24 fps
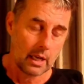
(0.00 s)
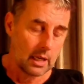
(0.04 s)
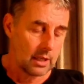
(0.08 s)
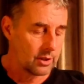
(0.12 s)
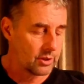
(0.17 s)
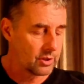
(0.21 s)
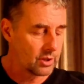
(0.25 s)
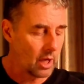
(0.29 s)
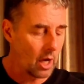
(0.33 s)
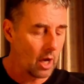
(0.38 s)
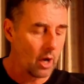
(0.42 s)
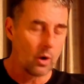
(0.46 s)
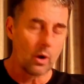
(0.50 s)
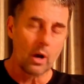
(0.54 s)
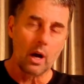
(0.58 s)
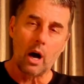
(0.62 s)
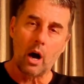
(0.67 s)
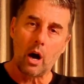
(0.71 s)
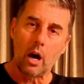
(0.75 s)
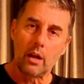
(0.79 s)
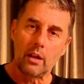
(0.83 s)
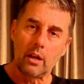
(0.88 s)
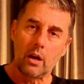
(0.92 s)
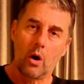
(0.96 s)
So
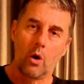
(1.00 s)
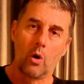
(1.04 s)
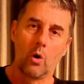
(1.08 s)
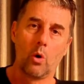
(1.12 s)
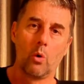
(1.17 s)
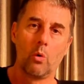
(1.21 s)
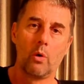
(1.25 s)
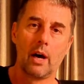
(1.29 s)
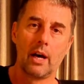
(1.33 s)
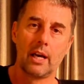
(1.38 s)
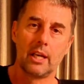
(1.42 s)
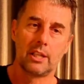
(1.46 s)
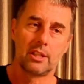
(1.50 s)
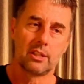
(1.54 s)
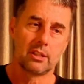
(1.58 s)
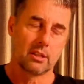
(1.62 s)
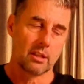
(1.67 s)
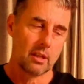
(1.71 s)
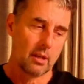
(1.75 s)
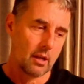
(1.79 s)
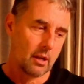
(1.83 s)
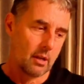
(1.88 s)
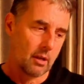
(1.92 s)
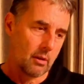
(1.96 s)
always
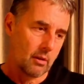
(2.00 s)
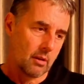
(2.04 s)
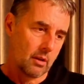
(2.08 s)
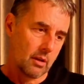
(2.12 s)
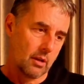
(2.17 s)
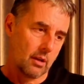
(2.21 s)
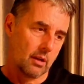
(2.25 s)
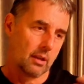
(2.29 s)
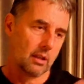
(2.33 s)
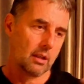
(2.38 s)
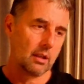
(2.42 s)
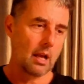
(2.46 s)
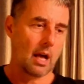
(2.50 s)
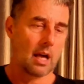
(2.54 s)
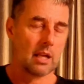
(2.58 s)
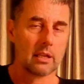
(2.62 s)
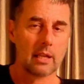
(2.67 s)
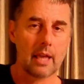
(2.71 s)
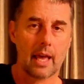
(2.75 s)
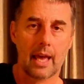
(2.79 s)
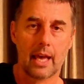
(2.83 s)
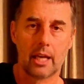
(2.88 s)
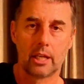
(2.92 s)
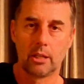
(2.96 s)

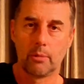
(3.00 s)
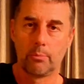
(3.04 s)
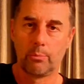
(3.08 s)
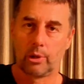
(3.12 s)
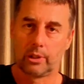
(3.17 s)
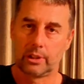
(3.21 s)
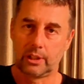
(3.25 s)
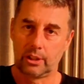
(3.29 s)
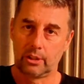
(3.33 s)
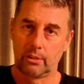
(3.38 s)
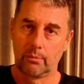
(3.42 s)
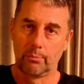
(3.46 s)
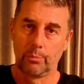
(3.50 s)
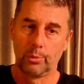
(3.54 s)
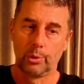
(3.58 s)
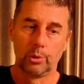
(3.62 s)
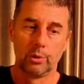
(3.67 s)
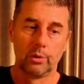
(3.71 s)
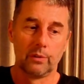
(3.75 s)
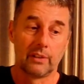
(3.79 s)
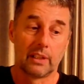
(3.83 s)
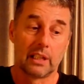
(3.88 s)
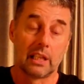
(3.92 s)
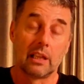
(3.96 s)
allow your body to
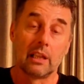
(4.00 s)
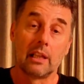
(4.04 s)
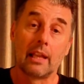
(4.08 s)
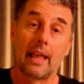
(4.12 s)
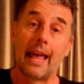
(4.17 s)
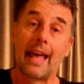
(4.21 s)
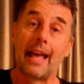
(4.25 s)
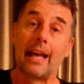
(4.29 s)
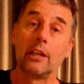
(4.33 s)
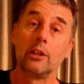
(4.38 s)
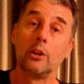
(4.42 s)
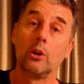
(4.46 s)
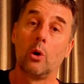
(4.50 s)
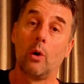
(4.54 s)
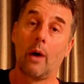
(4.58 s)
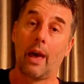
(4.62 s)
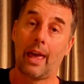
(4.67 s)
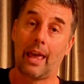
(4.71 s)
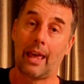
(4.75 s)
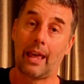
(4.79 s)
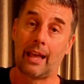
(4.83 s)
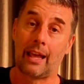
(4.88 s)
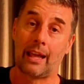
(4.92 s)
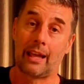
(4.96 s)
move and allow your
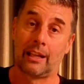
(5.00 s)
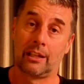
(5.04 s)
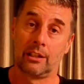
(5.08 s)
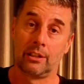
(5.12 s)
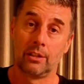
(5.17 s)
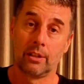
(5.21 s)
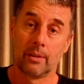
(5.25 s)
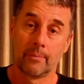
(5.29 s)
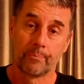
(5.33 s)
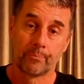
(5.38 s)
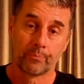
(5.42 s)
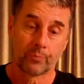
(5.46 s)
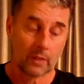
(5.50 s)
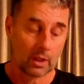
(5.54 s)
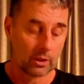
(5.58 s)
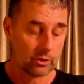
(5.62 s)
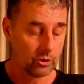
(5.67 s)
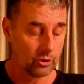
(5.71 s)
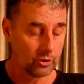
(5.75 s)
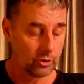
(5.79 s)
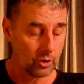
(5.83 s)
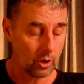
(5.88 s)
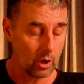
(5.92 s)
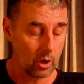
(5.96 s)
hand
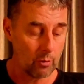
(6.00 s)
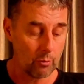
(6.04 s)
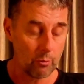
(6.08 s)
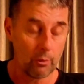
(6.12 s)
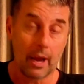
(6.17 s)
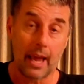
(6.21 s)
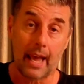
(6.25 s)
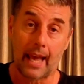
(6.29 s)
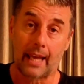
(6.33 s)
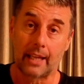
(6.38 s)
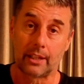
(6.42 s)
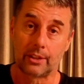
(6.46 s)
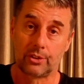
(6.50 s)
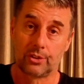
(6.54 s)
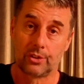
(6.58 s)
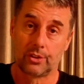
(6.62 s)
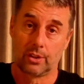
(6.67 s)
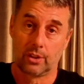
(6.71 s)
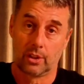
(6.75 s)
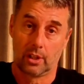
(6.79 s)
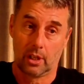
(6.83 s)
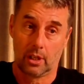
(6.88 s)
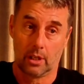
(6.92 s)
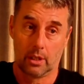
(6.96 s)
to direct
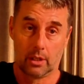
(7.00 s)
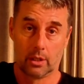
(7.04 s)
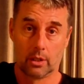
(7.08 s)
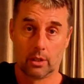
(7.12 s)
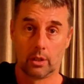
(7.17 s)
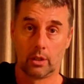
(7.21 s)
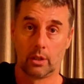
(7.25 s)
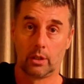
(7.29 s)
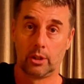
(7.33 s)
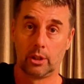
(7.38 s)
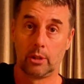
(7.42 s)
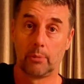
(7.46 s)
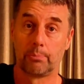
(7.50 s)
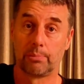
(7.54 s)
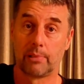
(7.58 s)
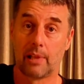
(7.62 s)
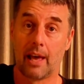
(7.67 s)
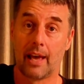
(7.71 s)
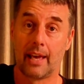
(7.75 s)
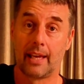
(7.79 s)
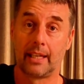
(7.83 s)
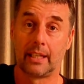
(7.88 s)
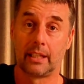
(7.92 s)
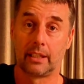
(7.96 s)
your
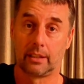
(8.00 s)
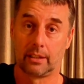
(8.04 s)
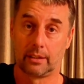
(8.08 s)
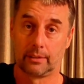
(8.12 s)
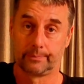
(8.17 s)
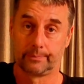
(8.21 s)
playing.